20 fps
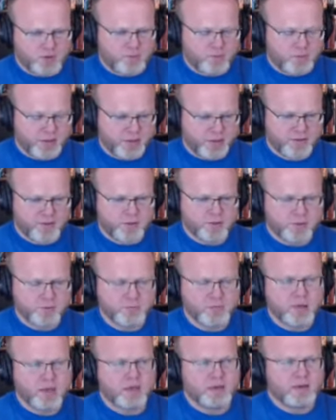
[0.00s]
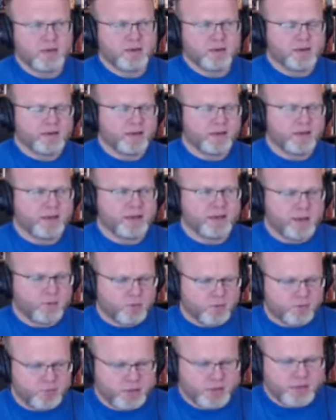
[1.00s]
and Matthew. Again, that
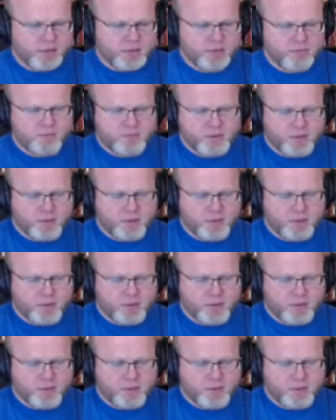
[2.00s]
would be